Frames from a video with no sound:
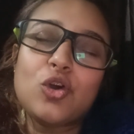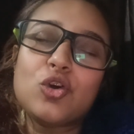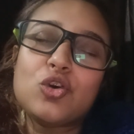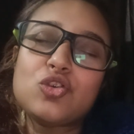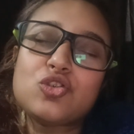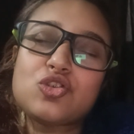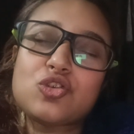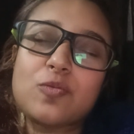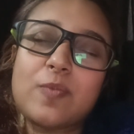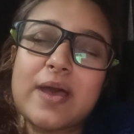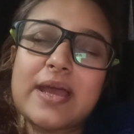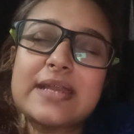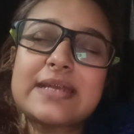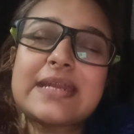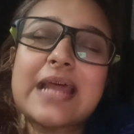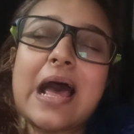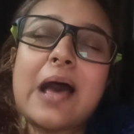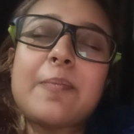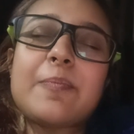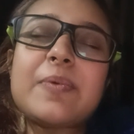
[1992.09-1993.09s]
So by
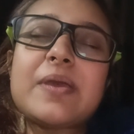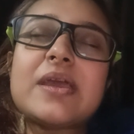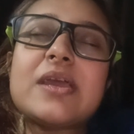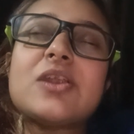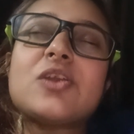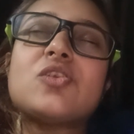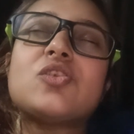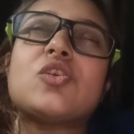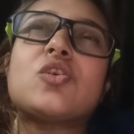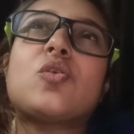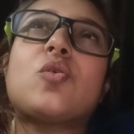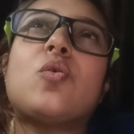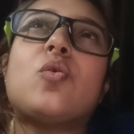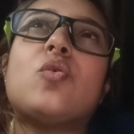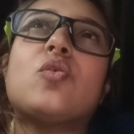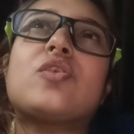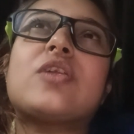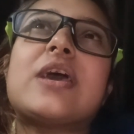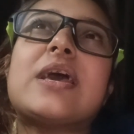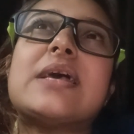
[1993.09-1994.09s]
tapping into the
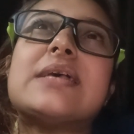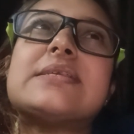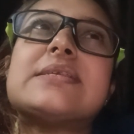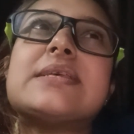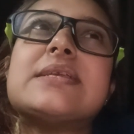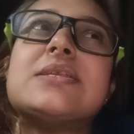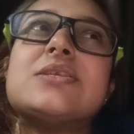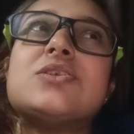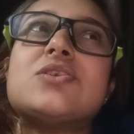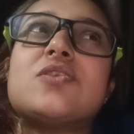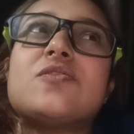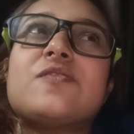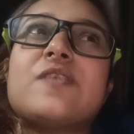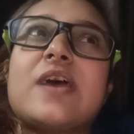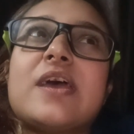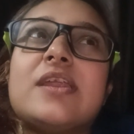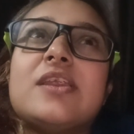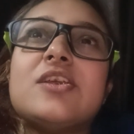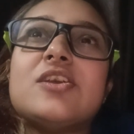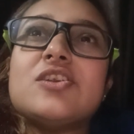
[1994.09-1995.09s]
core essence of
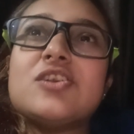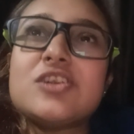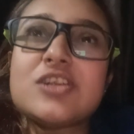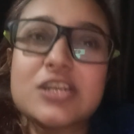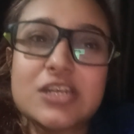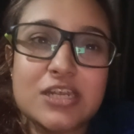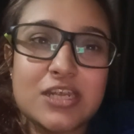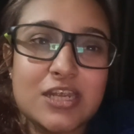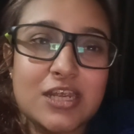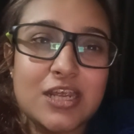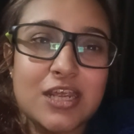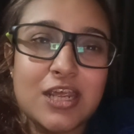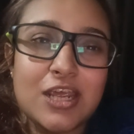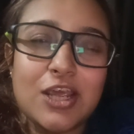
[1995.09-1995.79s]
energy,